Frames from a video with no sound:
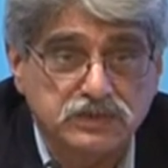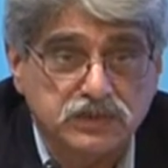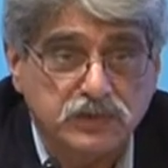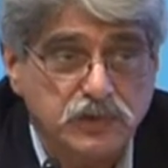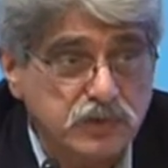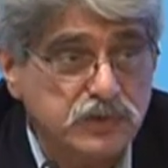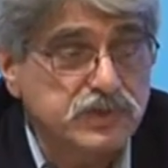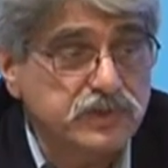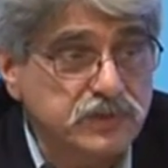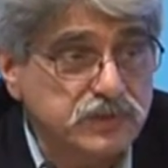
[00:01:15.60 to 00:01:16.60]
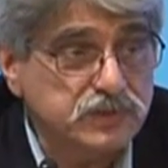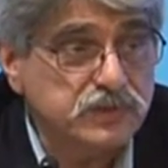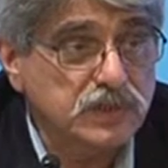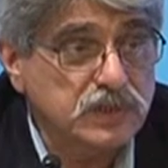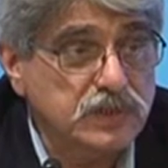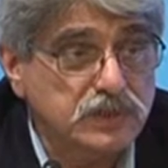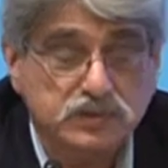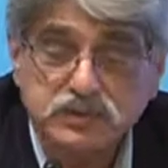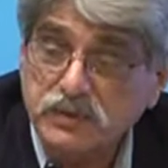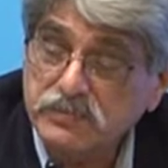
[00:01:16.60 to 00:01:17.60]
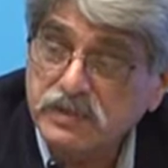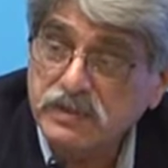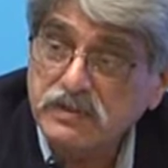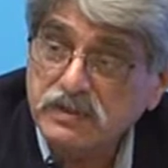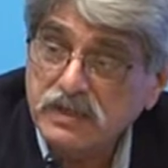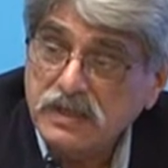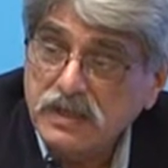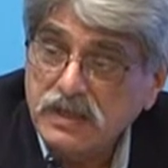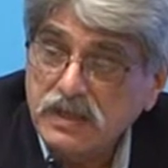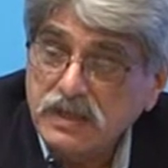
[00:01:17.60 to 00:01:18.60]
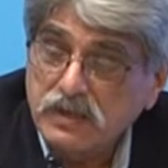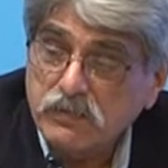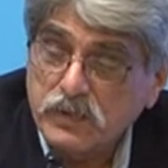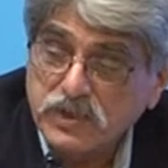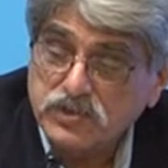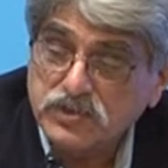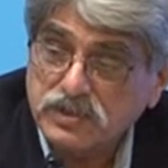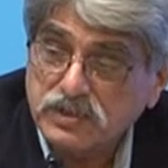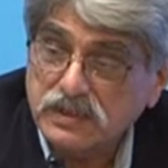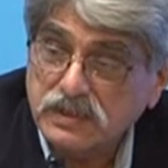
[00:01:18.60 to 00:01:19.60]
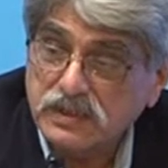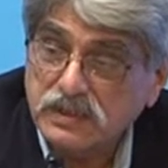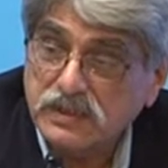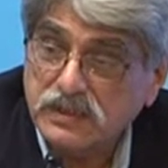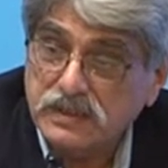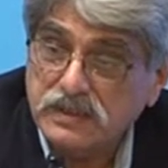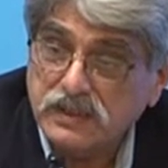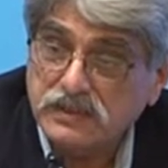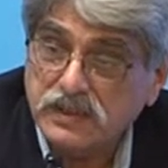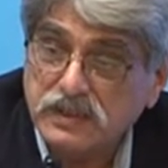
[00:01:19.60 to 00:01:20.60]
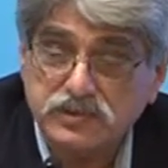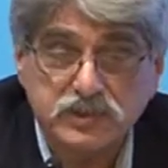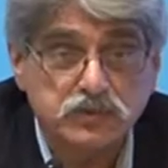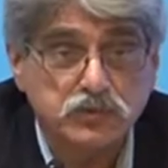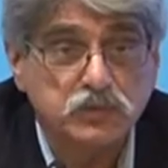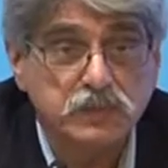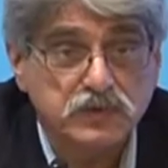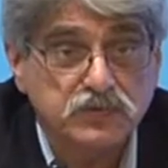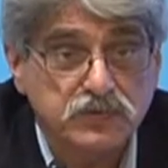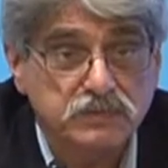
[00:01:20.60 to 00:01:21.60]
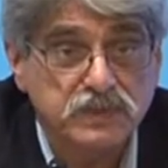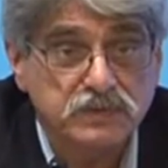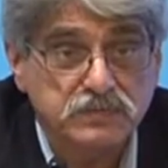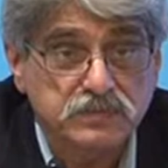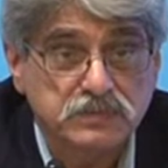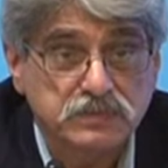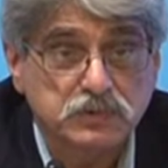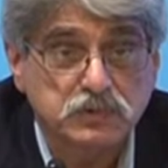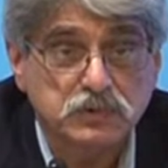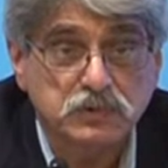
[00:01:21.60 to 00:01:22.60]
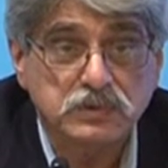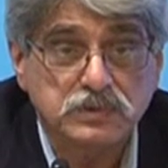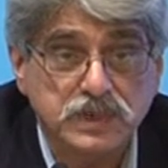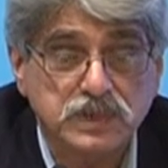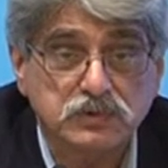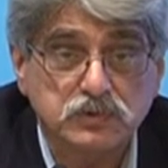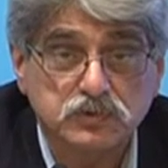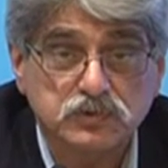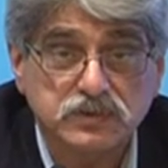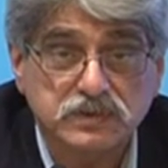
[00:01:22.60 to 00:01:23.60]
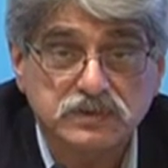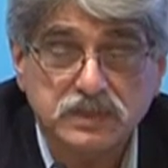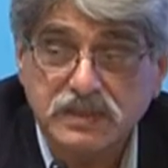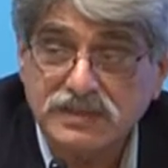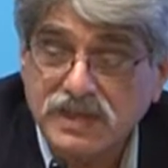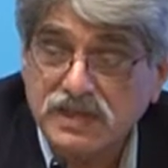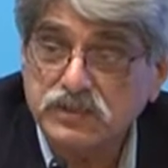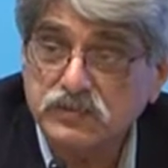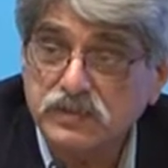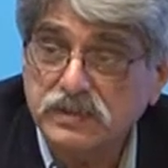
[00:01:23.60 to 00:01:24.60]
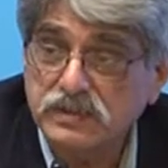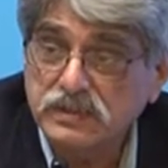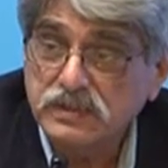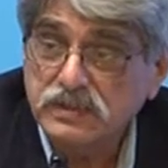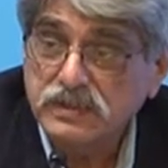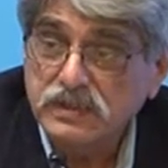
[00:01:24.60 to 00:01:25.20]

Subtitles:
security risk is something which is asking too much from them to take those risks. And that's where